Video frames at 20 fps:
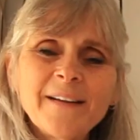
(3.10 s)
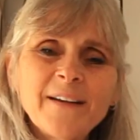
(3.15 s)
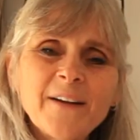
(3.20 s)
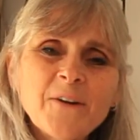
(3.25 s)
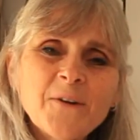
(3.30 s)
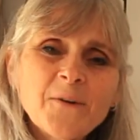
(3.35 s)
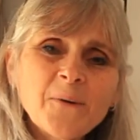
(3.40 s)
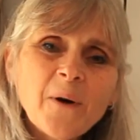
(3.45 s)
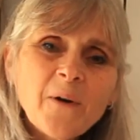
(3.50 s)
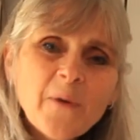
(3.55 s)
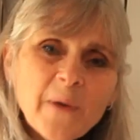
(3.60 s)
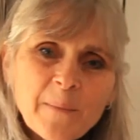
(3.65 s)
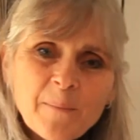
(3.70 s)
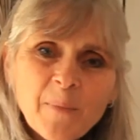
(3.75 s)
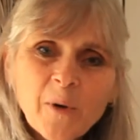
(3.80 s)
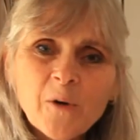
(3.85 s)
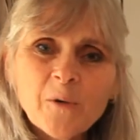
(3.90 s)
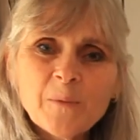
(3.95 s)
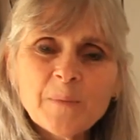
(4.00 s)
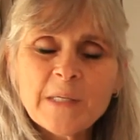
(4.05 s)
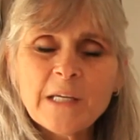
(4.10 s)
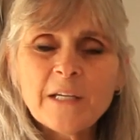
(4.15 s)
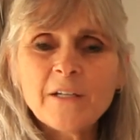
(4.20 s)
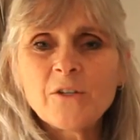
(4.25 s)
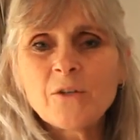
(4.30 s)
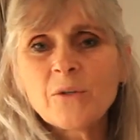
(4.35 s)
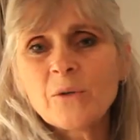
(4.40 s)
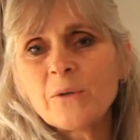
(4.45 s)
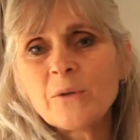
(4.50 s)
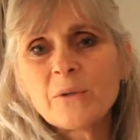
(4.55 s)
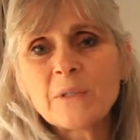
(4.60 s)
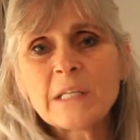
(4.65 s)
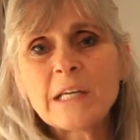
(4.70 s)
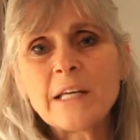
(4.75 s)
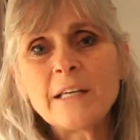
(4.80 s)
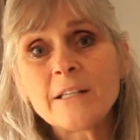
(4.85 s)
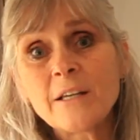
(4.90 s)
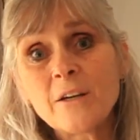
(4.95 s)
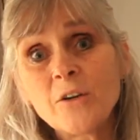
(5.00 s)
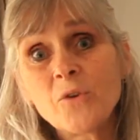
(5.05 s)
Growing bulbs indoors
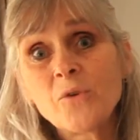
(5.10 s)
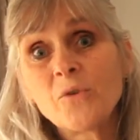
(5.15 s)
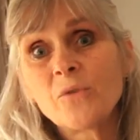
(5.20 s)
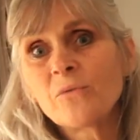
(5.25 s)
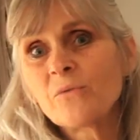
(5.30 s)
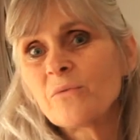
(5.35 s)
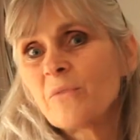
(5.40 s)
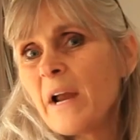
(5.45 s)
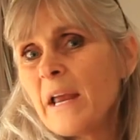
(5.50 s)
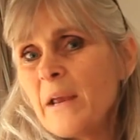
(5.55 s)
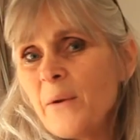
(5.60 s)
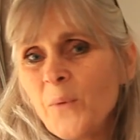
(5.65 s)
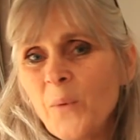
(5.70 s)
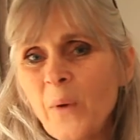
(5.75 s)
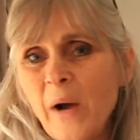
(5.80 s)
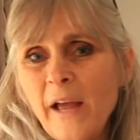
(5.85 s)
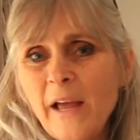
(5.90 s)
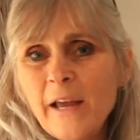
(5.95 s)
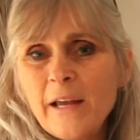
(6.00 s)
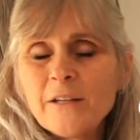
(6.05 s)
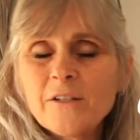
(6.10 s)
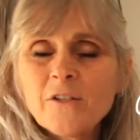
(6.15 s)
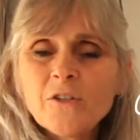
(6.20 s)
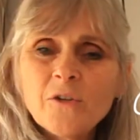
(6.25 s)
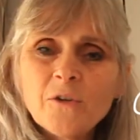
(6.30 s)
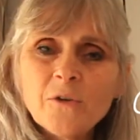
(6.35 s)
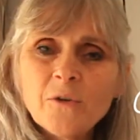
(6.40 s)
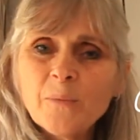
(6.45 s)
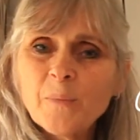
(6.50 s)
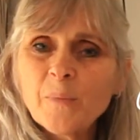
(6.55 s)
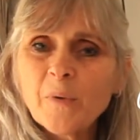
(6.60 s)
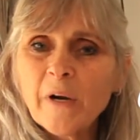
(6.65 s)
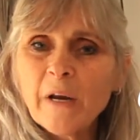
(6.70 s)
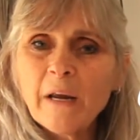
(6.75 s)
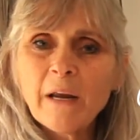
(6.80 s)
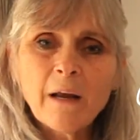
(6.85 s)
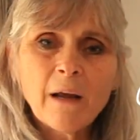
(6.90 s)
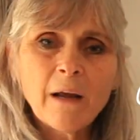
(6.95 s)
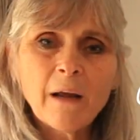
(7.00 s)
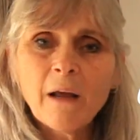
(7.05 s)
is a great way to
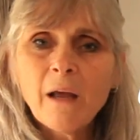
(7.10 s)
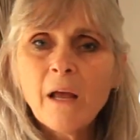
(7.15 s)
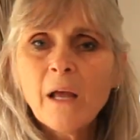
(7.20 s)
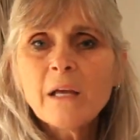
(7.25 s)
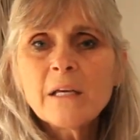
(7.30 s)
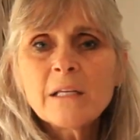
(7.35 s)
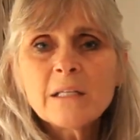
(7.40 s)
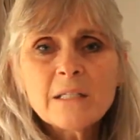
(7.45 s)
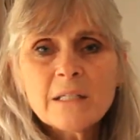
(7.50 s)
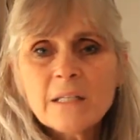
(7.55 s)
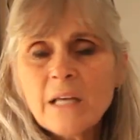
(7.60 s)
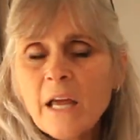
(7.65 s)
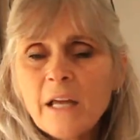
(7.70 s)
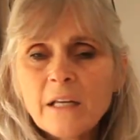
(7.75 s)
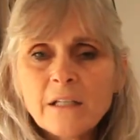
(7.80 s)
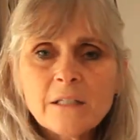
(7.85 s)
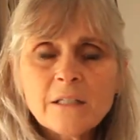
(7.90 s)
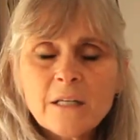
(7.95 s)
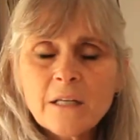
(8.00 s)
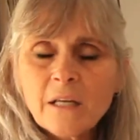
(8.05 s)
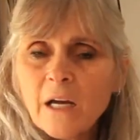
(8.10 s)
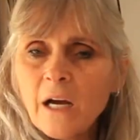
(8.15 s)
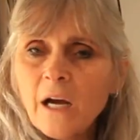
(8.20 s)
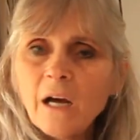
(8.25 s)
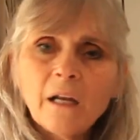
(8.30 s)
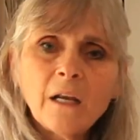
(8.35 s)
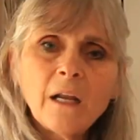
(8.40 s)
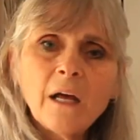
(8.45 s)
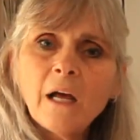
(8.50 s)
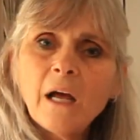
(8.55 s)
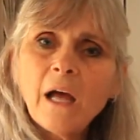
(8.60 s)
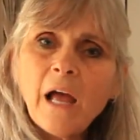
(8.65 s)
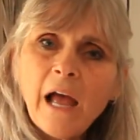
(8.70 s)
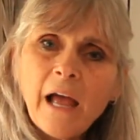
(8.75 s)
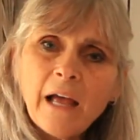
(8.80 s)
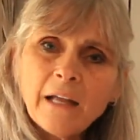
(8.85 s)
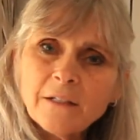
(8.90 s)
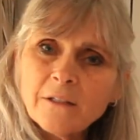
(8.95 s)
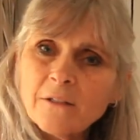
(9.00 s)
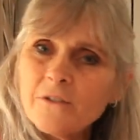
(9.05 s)
bring scent, colour
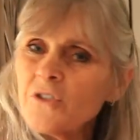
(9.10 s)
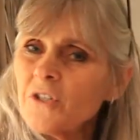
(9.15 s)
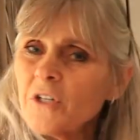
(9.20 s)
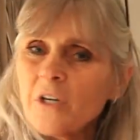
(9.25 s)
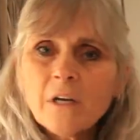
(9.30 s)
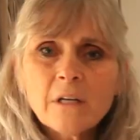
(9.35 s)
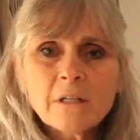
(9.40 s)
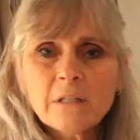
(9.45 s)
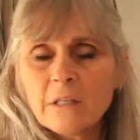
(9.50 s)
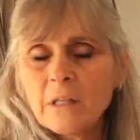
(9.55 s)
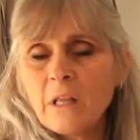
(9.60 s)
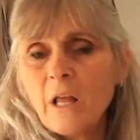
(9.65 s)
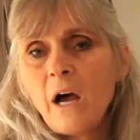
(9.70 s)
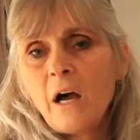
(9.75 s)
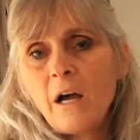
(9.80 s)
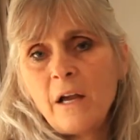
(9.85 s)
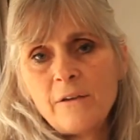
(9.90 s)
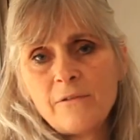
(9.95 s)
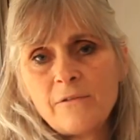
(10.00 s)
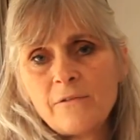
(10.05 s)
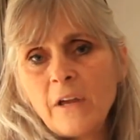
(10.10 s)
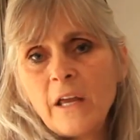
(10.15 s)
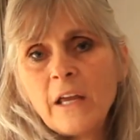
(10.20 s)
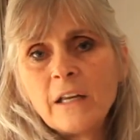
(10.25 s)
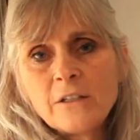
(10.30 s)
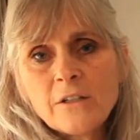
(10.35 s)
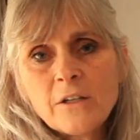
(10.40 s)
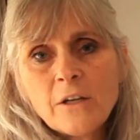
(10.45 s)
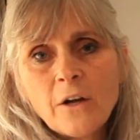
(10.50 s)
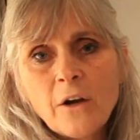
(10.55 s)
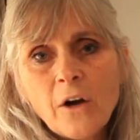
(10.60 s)
and just life into your